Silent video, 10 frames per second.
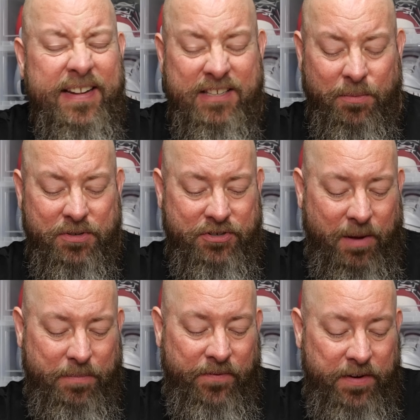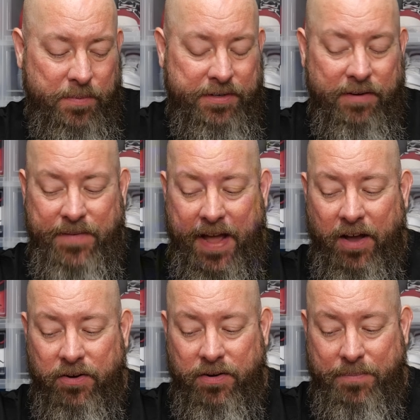It's almost dropped 50%
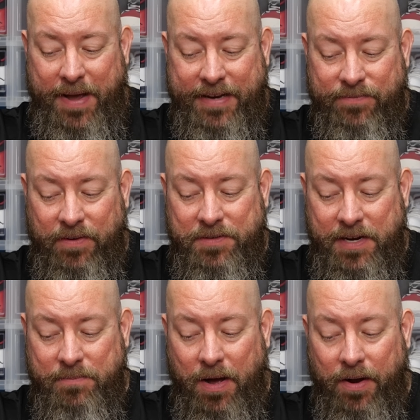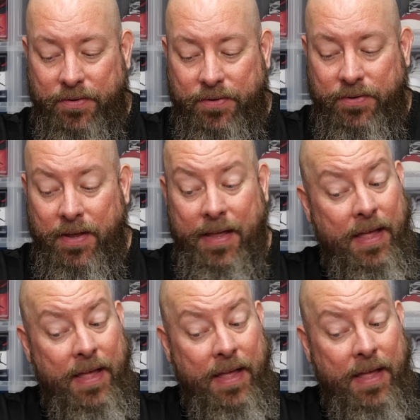value in the past 15 months.